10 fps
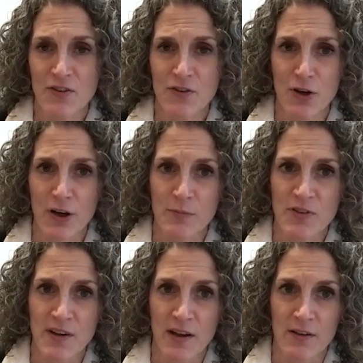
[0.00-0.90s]

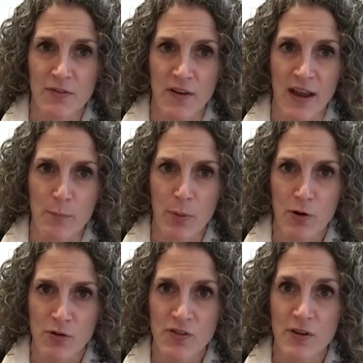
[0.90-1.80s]
circumstance, a
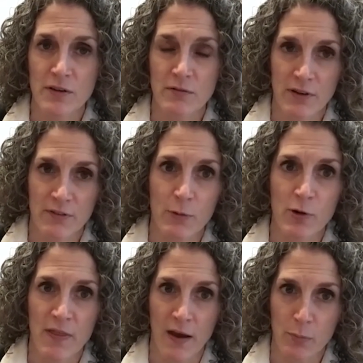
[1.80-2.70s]
person living
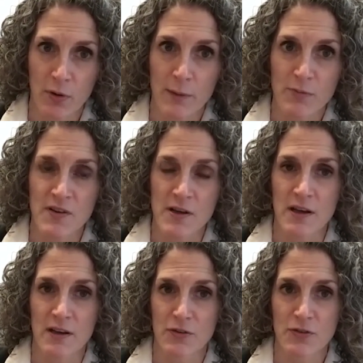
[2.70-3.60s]
with epilepsy
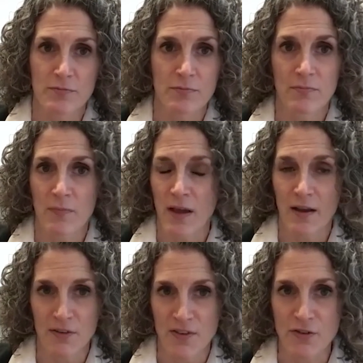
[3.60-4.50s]
is
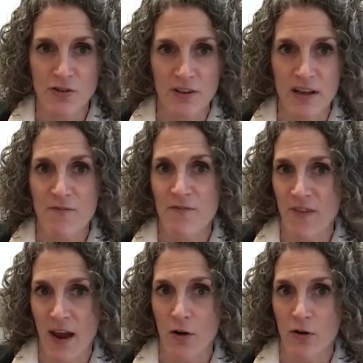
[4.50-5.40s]
essentially
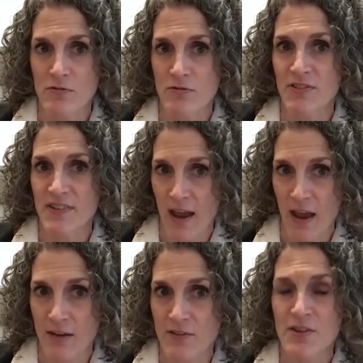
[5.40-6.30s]
found
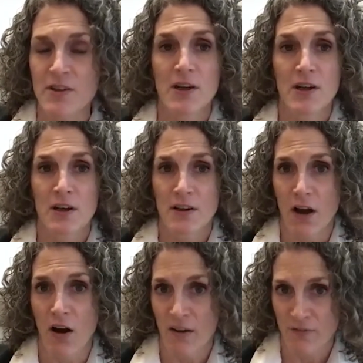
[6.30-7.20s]
dead,
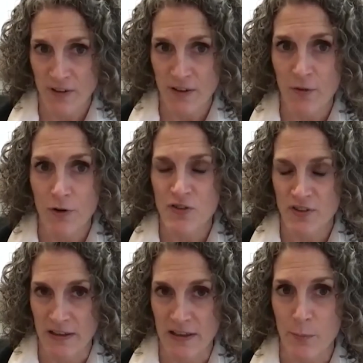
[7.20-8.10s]
often in their
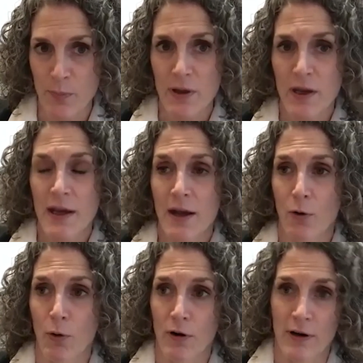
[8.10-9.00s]
sleep
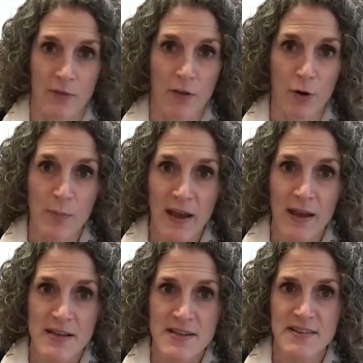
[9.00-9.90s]
or in their
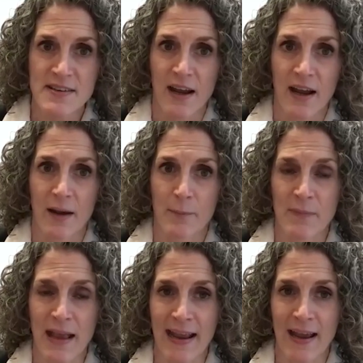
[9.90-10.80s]
bed.
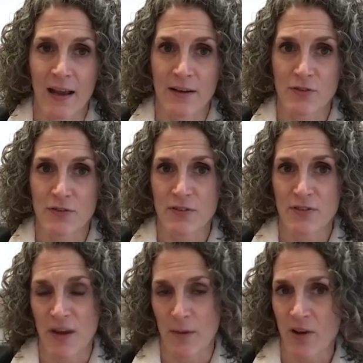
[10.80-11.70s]
And
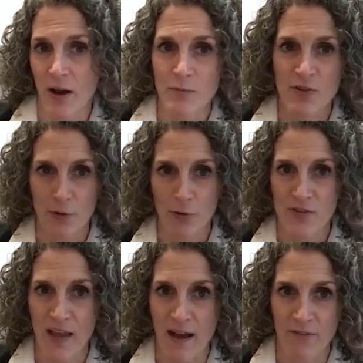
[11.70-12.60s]
sometimes there is
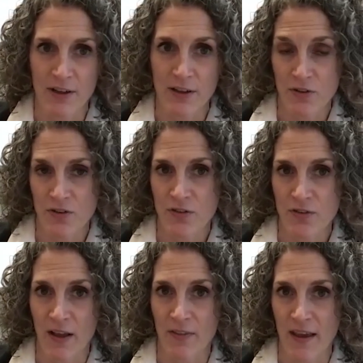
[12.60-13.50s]
evidence
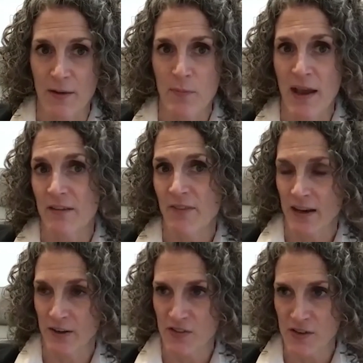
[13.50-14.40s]
that they may have had
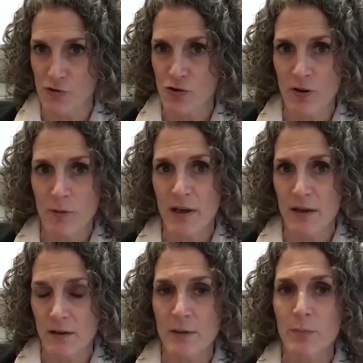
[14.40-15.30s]
a seizure
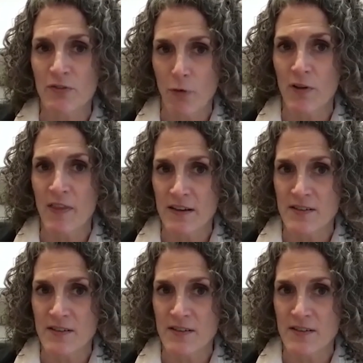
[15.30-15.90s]
immediately before they